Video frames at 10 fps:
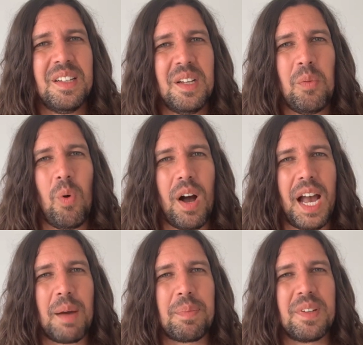what
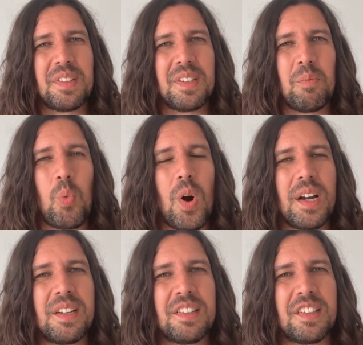happens in
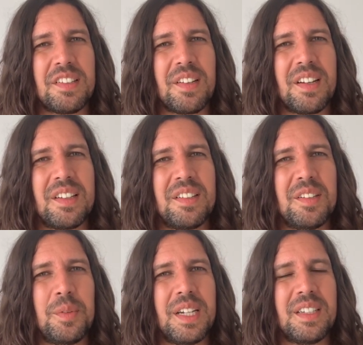wider
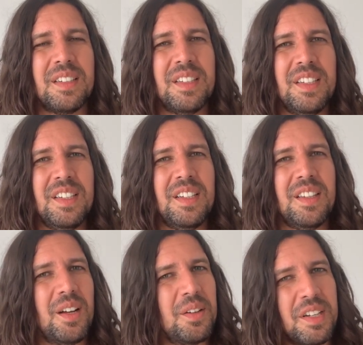society when
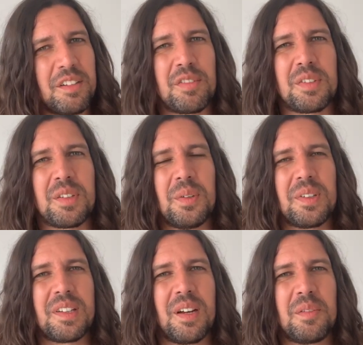those extra
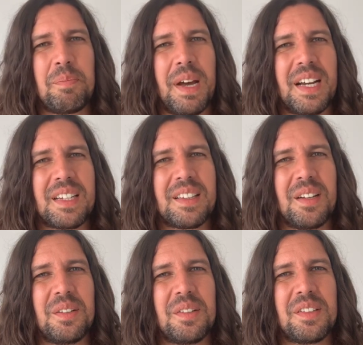schools go back,
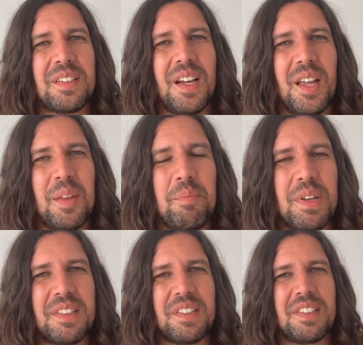those other
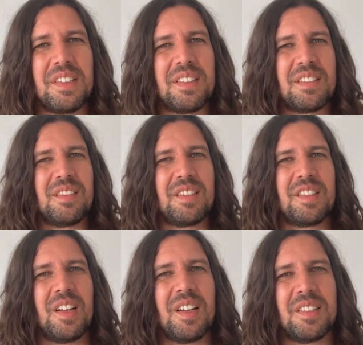businesses
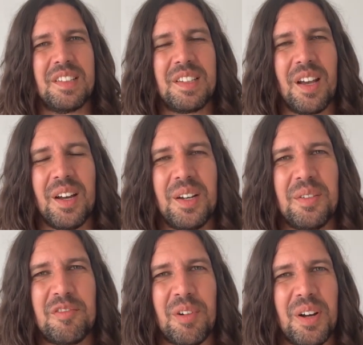start to
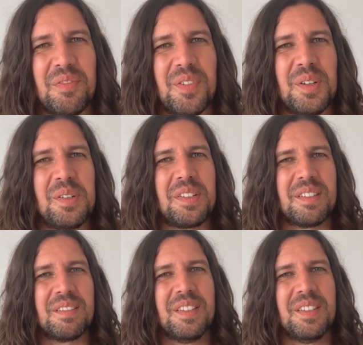go, drive-thrus and